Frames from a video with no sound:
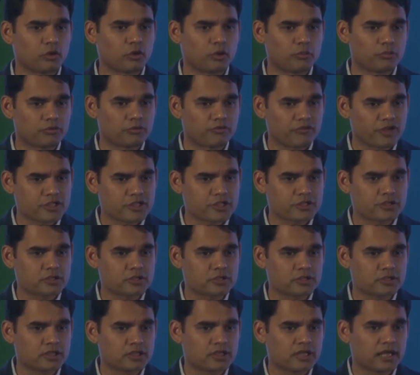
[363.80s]

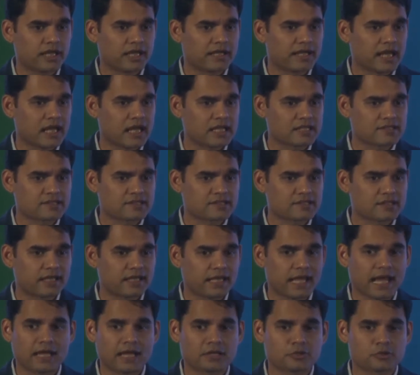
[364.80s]
professional and has a
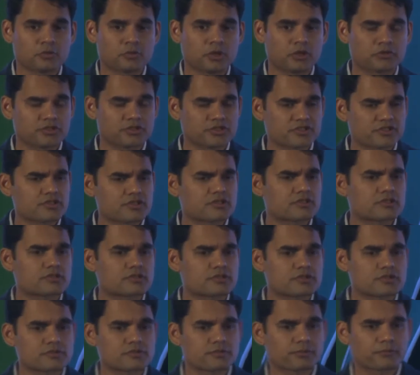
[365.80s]
hand-to-mouth
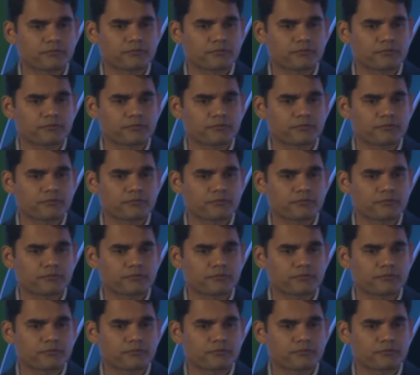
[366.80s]
existence.